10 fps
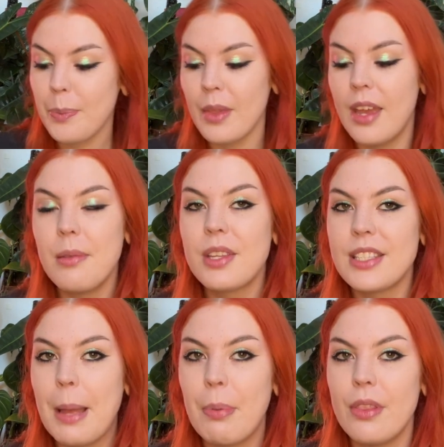The
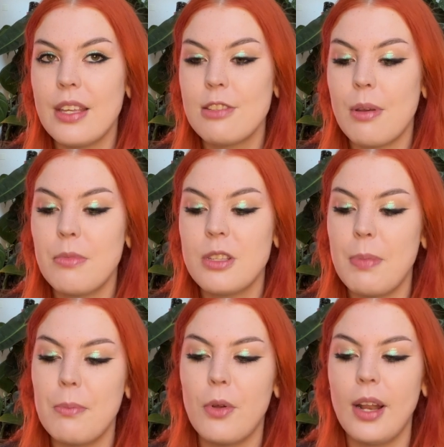sap on this one was a
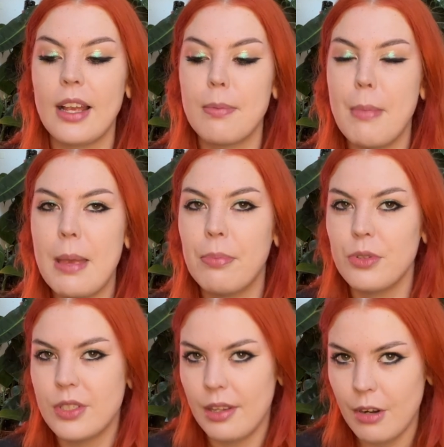bit more like maple
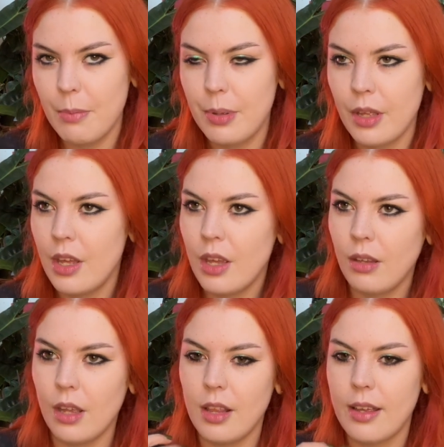syrup,
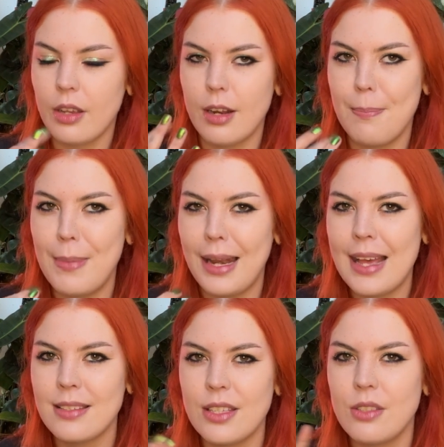kind of that kind of
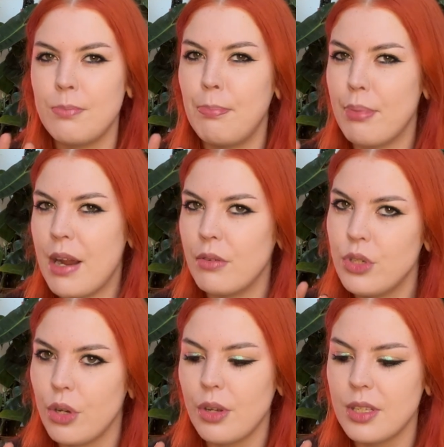molasses brown
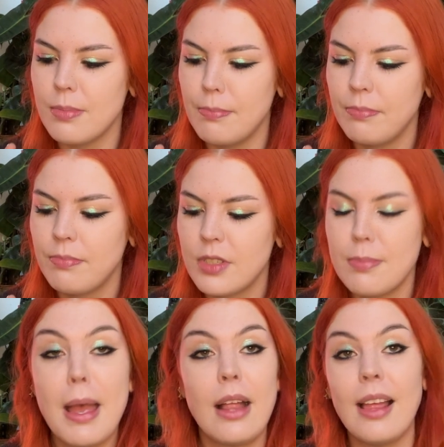sugar
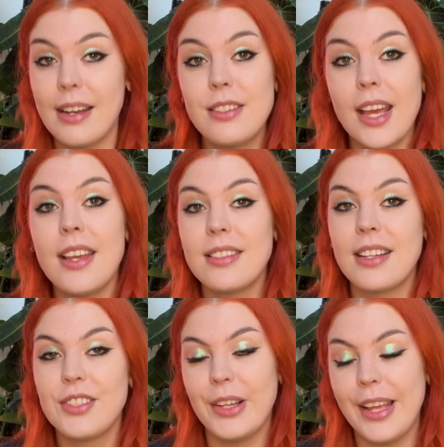smell and taste
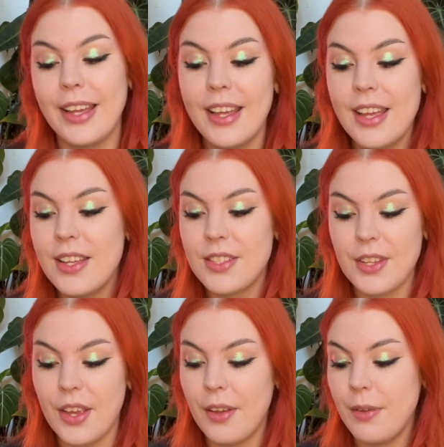actually.
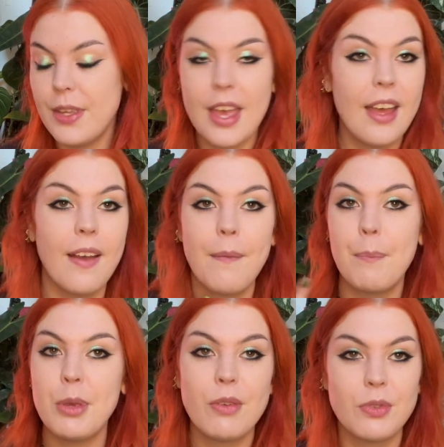So yeah,
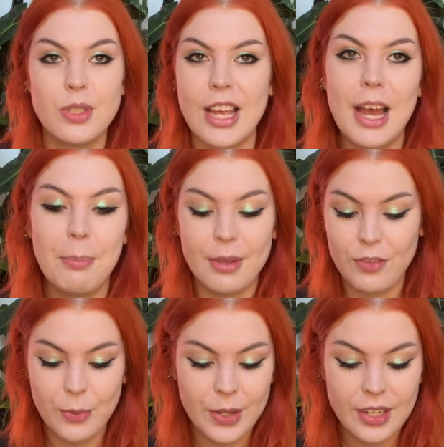beautiful sap. If
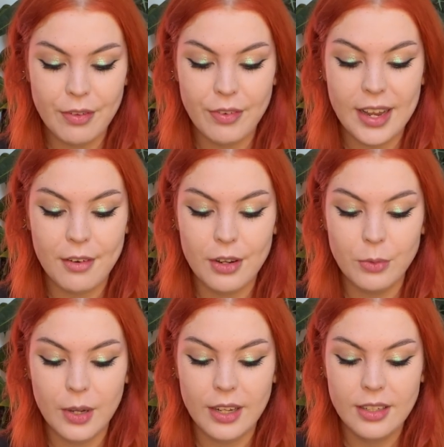you want a flowering
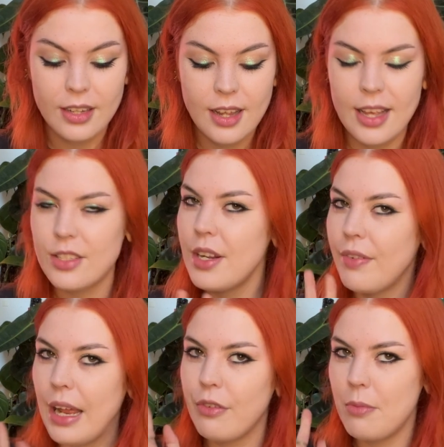one, it's only
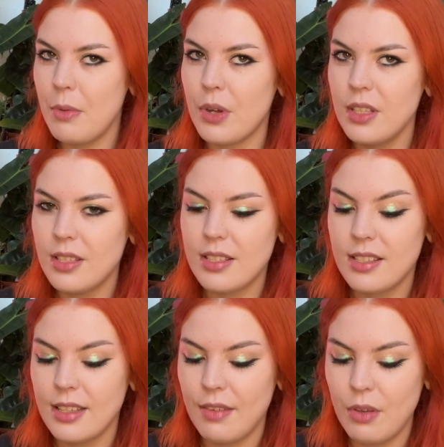flowered for me once.
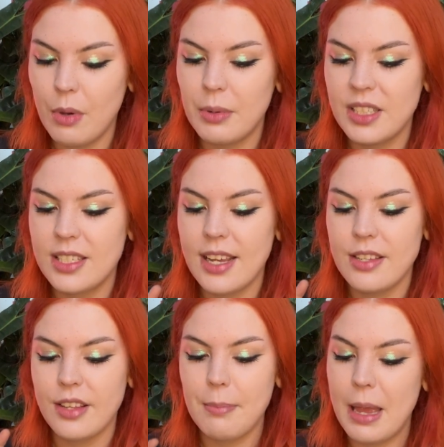If you want one to
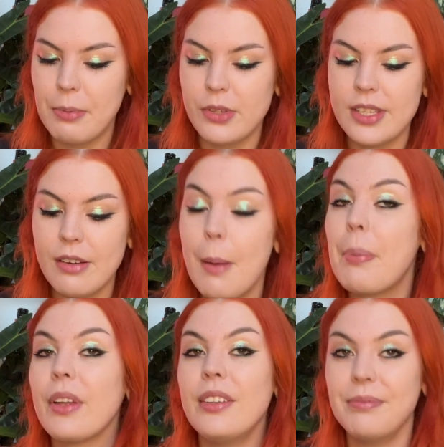taste like maple syrup,
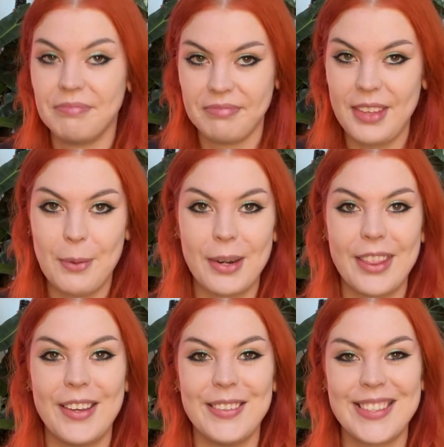get one of
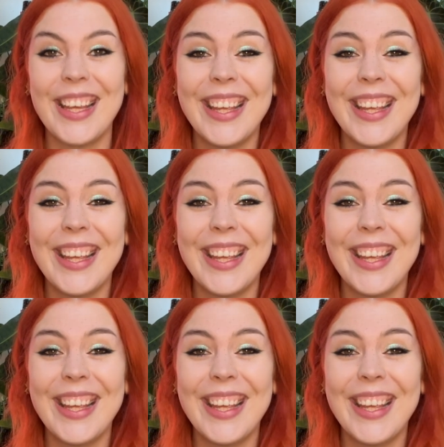those.